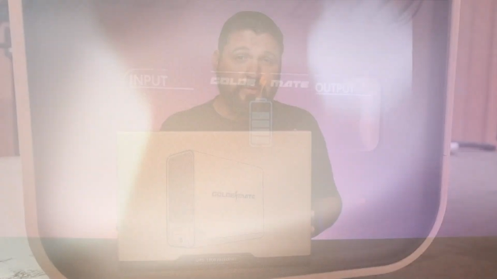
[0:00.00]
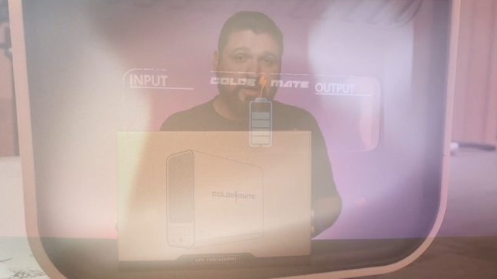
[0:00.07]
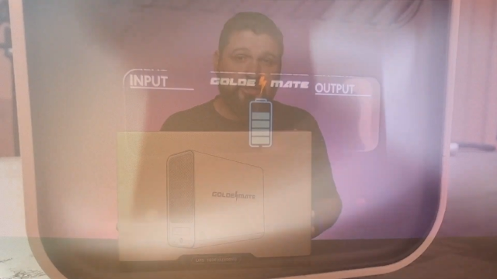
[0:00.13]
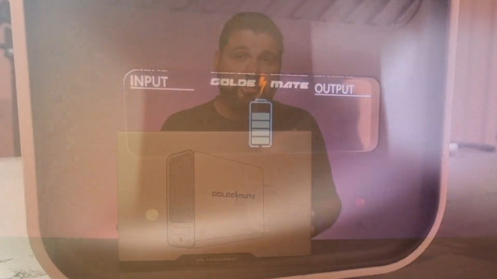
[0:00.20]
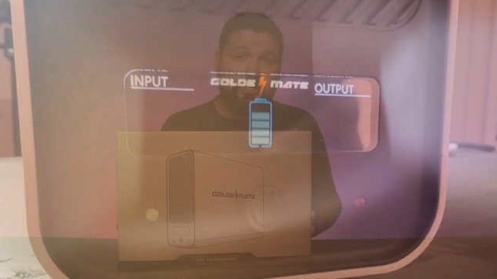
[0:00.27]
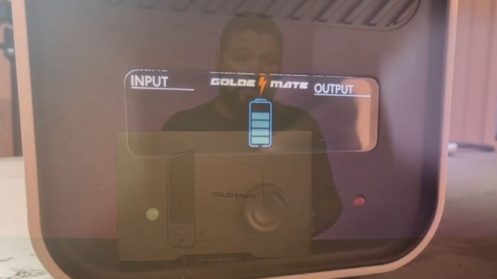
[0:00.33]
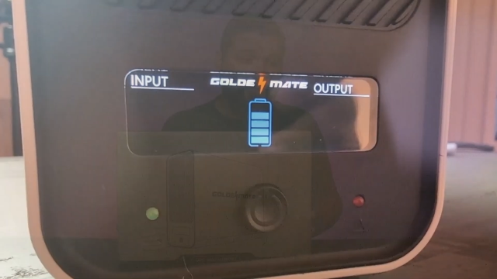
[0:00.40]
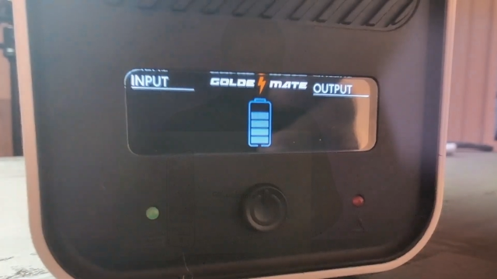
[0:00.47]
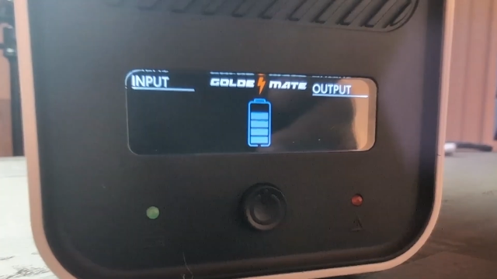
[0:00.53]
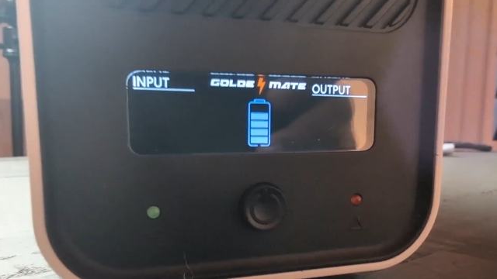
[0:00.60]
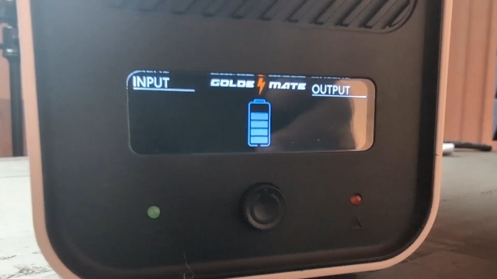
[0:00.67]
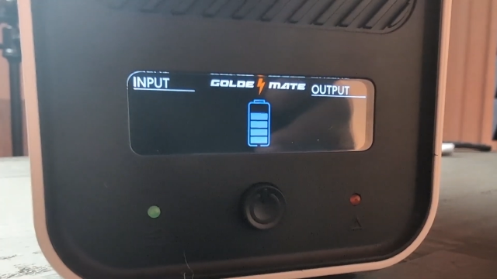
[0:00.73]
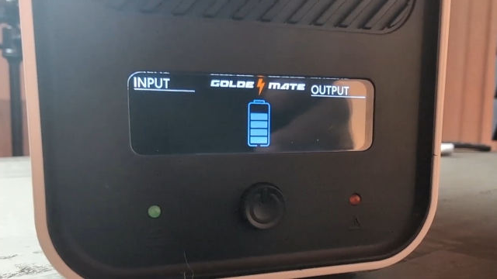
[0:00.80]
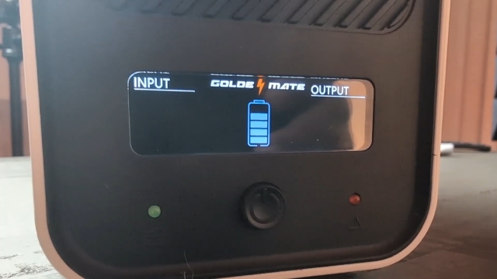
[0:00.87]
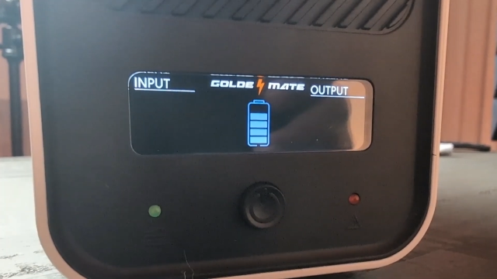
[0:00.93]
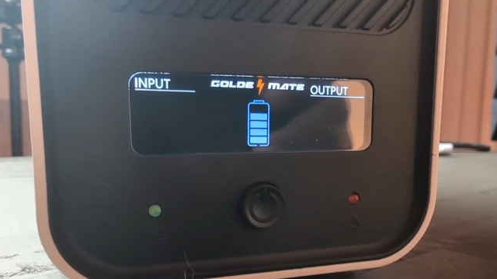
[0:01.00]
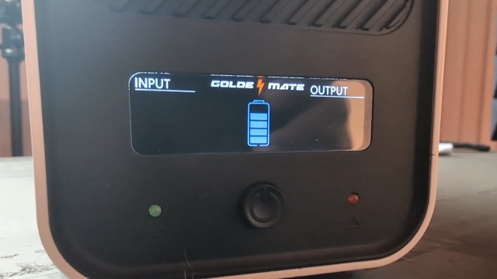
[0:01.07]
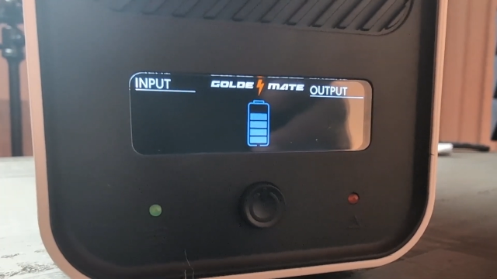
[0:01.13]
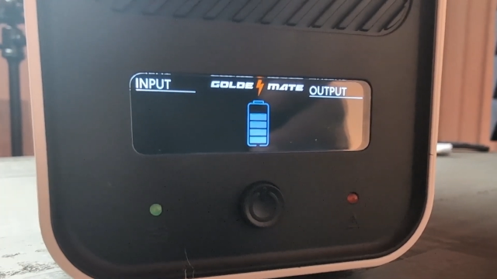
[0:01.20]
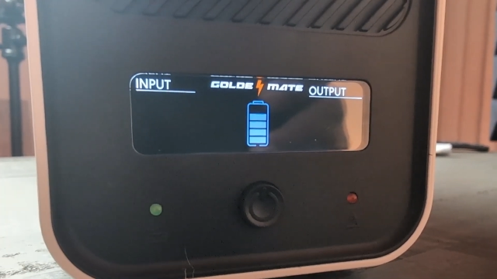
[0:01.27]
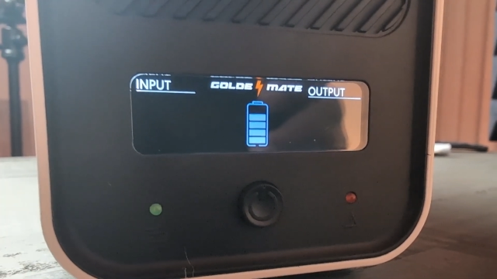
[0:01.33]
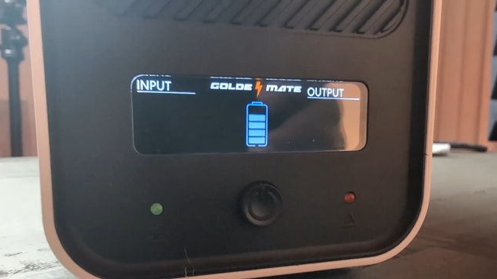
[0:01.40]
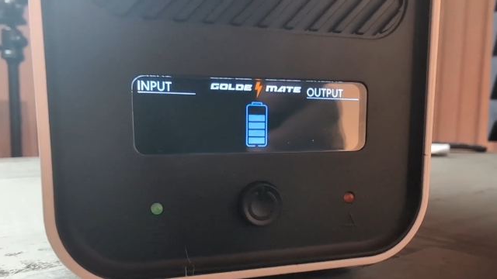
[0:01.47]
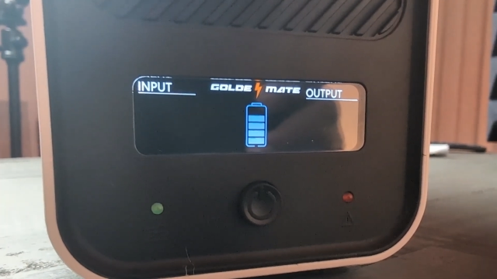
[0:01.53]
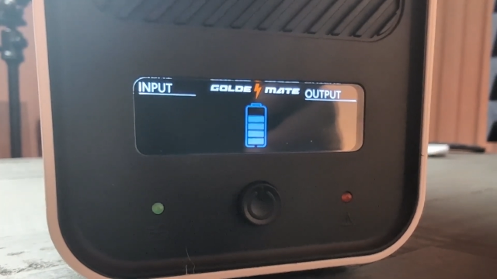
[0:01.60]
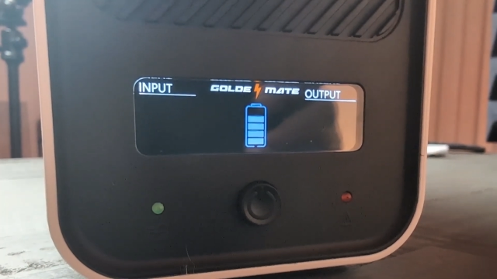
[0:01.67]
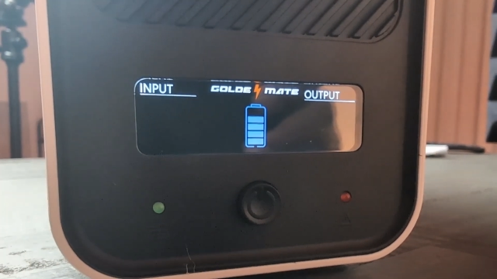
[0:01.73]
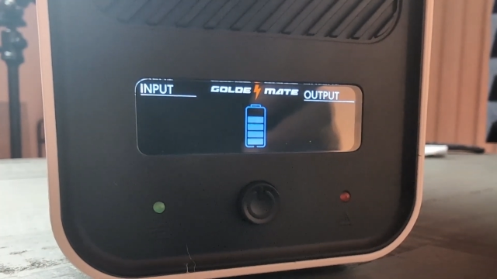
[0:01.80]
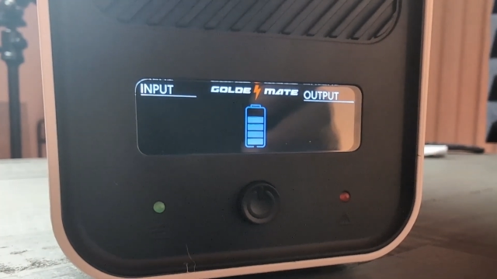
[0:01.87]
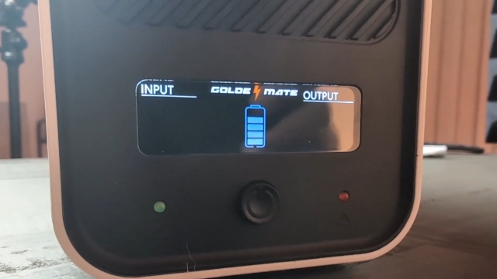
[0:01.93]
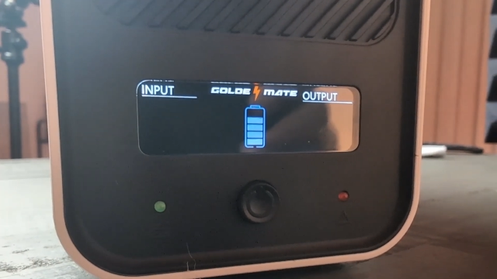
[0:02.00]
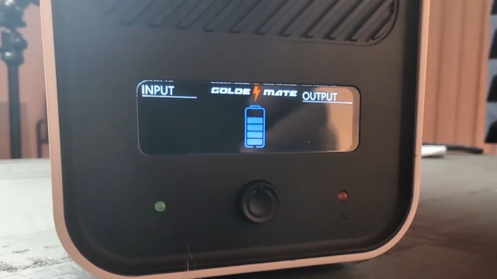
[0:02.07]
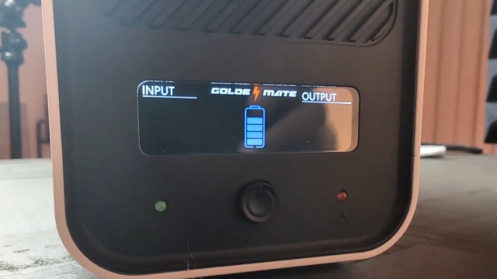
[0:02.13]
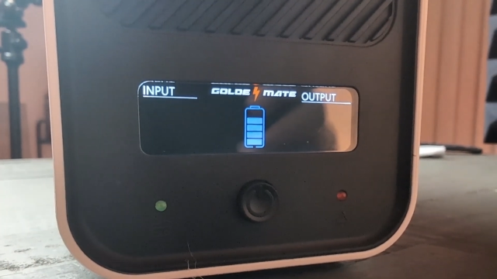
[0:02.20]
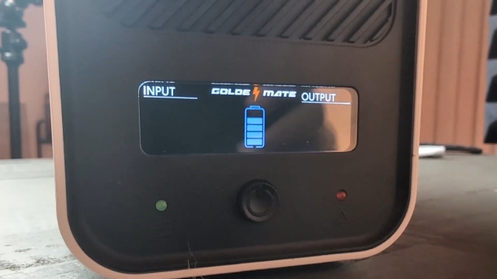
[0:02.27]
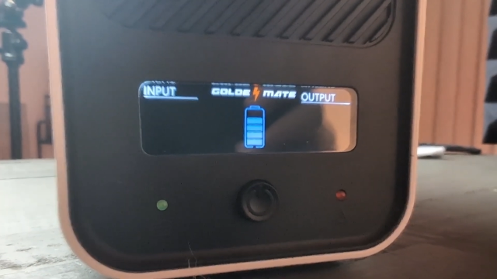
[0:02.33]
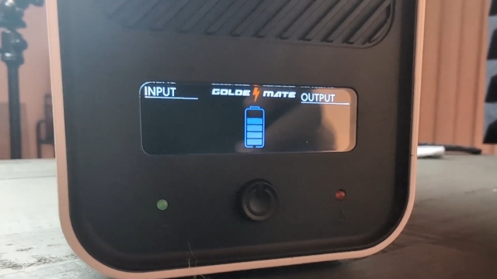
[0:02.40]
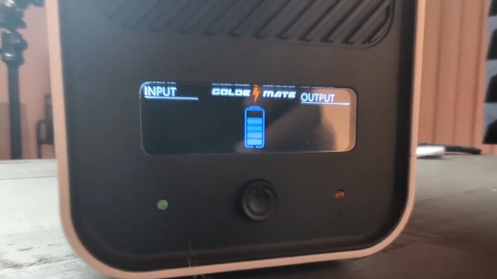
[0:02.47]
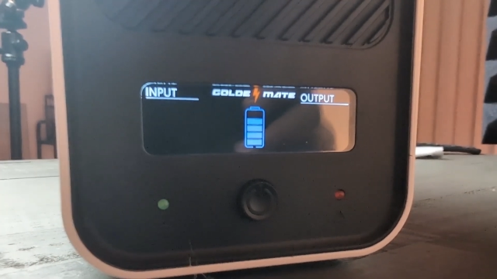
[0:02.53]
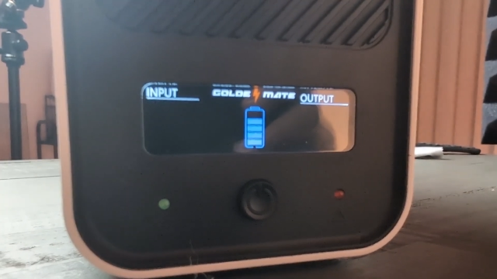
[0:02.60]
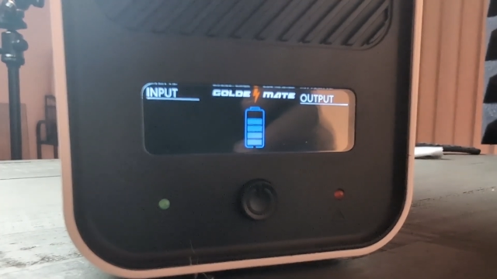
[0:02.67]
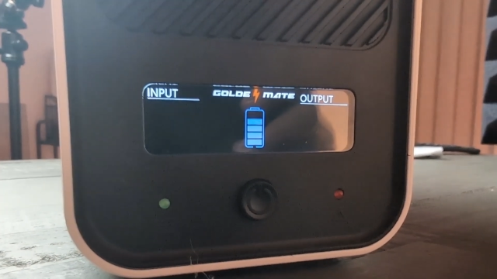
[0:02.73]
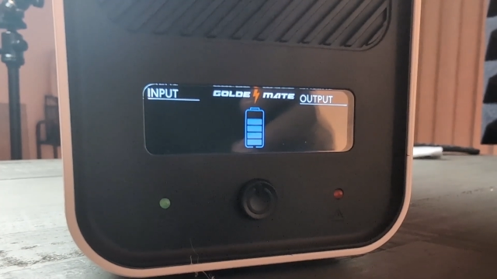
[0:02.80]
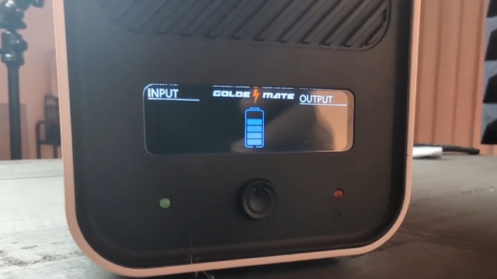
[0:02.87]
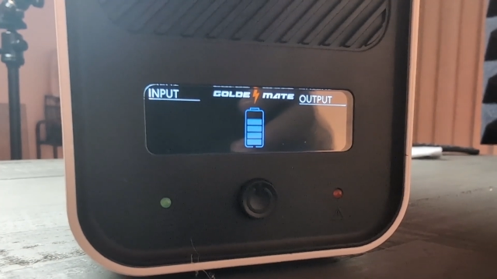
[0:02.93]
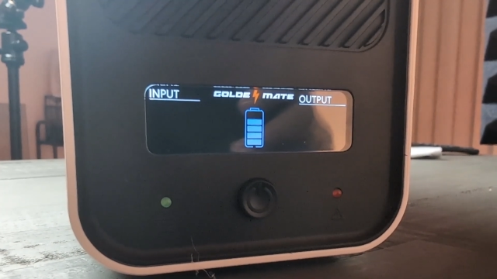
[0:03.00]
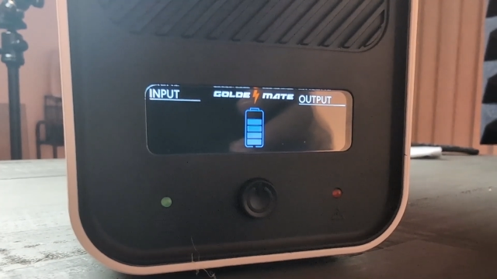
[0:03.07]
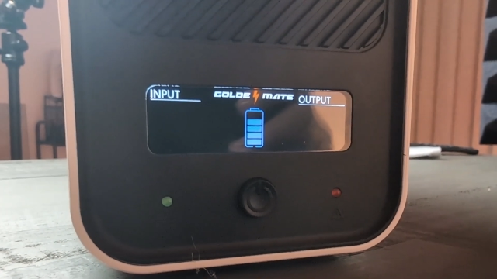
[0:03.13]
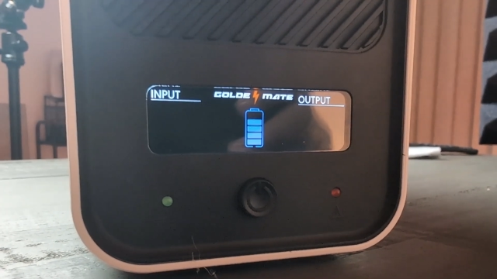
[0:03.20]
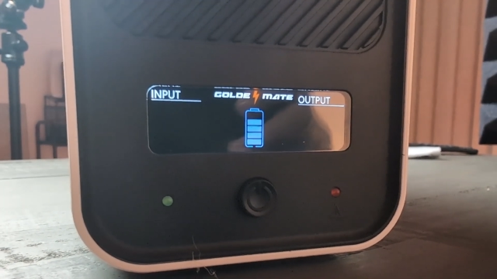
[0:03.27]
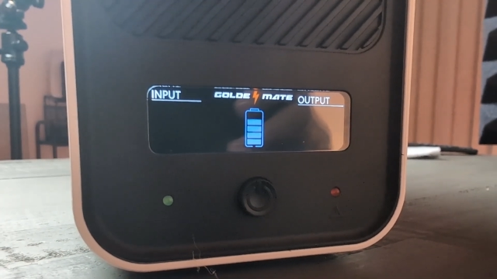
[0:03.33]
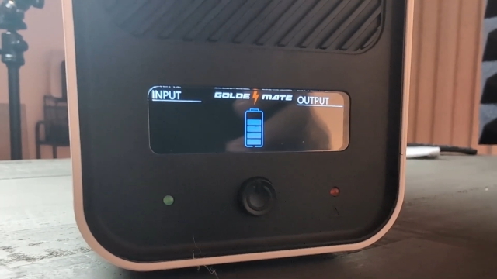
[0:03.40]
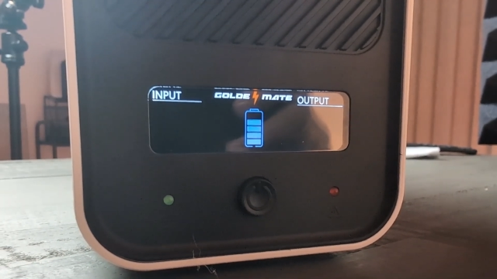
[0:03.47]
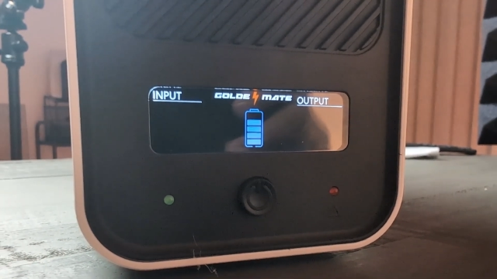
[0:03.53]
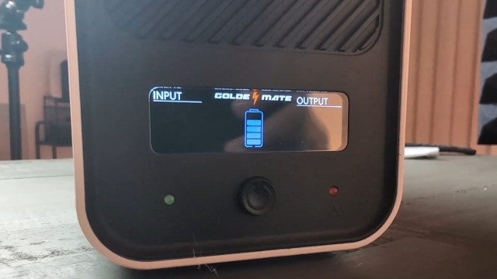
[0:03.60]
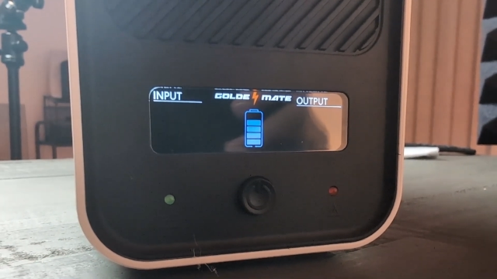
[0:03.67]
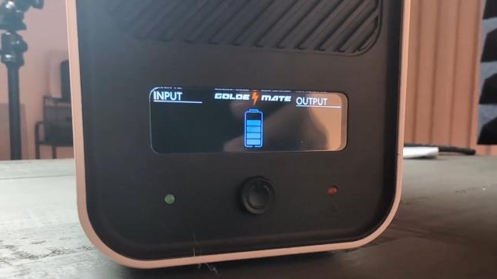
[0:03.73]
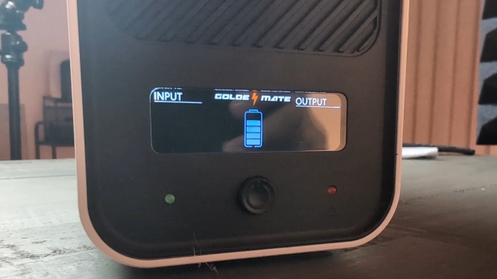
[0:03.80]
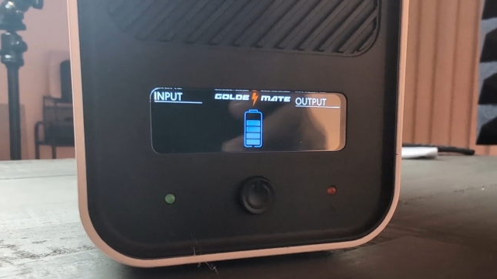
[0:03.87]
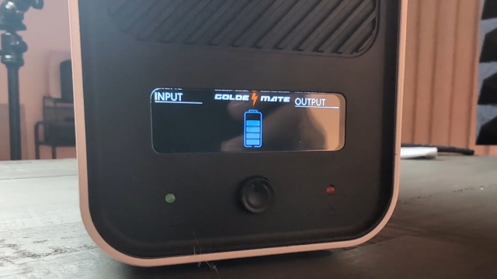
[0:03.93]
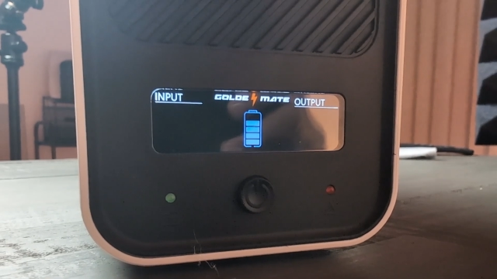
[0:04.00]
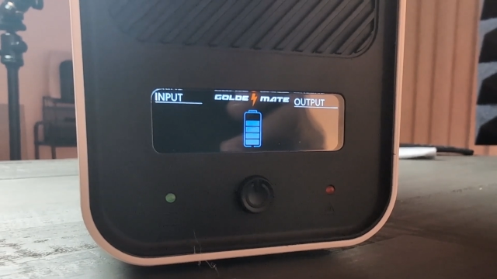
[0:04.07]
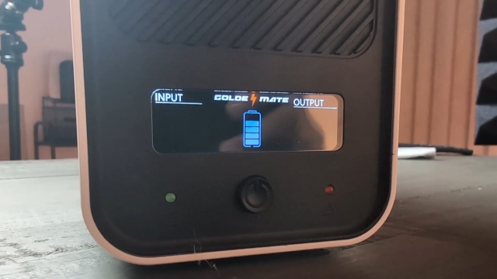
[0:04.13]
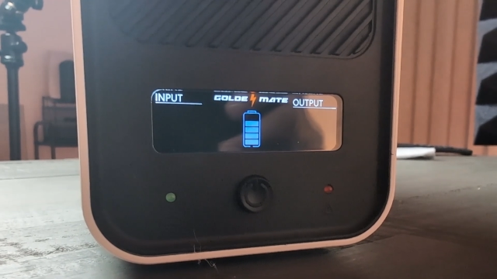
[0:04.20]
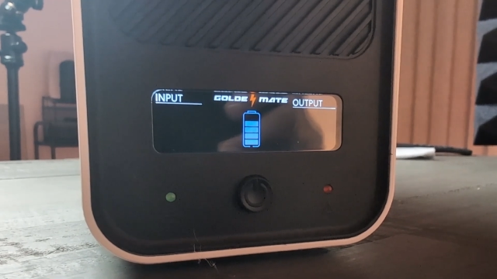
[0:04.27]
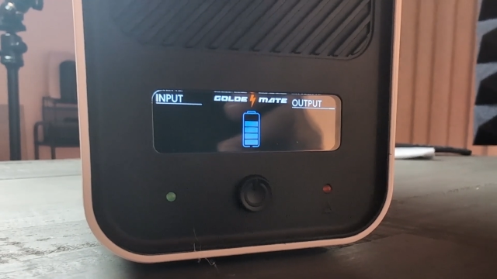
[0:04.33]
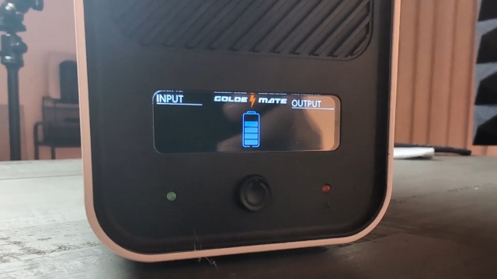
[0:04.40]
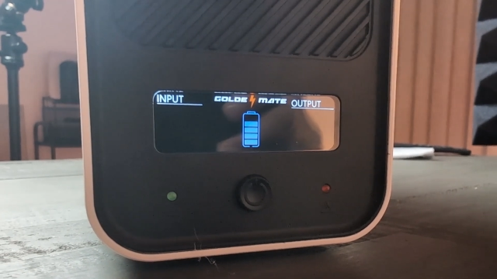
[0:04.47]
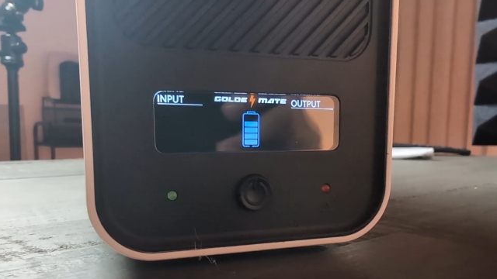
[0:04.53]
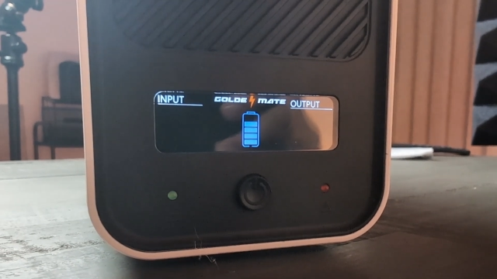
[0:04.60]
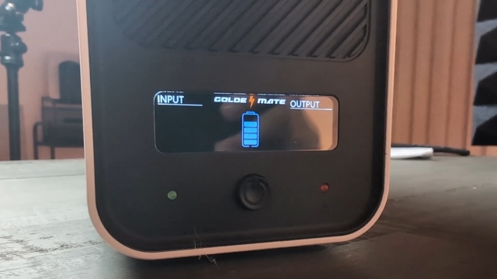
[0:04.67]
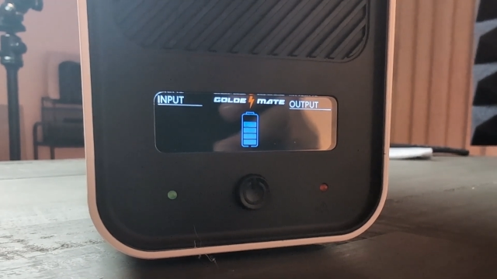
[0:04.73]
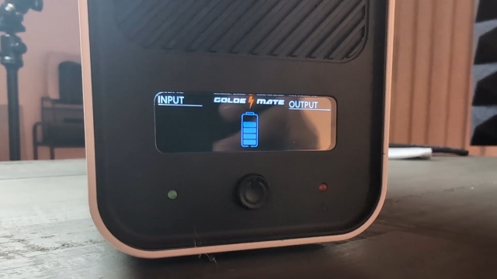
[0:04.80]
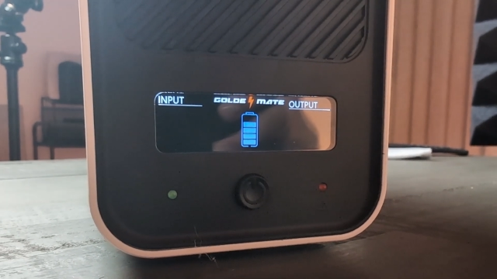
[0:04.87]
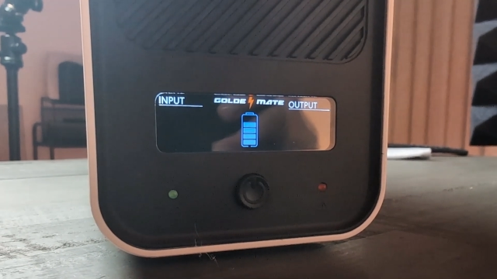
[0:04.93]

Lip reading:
No face is visible, so there are no lips to read.